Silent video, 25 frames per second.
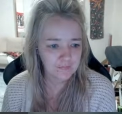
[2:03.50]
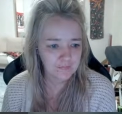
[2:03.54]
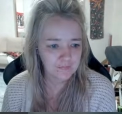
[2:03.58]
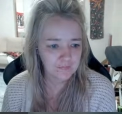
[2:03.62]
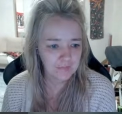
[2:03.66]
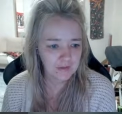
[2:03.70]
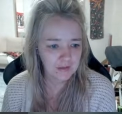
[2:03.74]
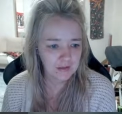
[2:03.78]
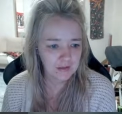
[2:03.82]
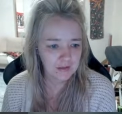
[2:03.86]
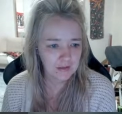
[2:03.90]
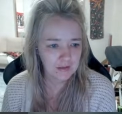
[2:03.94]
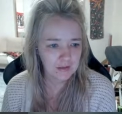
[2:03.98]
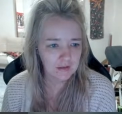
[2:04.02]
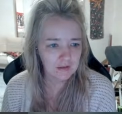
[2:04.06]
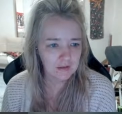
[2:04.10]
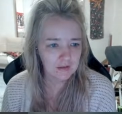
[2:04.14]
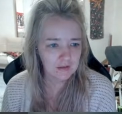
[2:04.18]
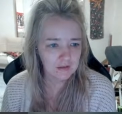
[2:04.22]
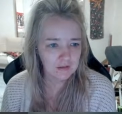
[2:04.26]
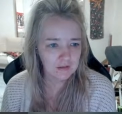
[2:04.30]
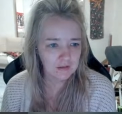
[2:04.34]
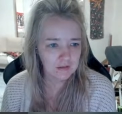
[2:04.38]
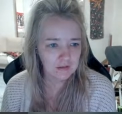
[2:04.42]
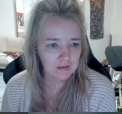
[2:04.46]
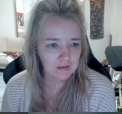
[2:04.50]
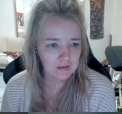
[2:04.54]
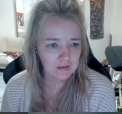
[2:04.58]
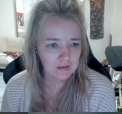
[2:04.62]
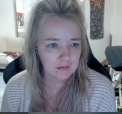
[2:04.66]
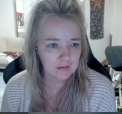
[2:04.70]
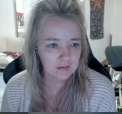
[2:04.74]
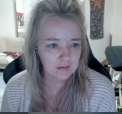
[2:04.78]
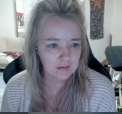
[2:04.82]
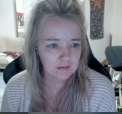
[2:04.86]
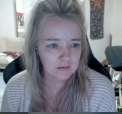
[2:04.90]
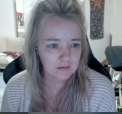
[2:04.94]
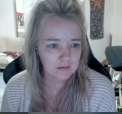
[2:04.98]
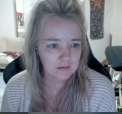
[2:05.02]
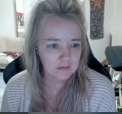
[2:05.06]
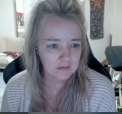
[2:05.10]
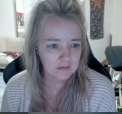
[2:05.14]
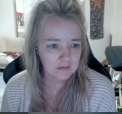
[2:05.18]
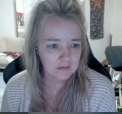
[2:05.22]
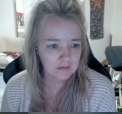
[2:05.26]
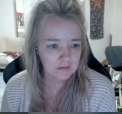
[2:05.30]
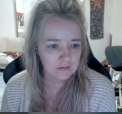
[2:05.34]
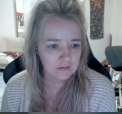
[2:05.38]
Nothing is said.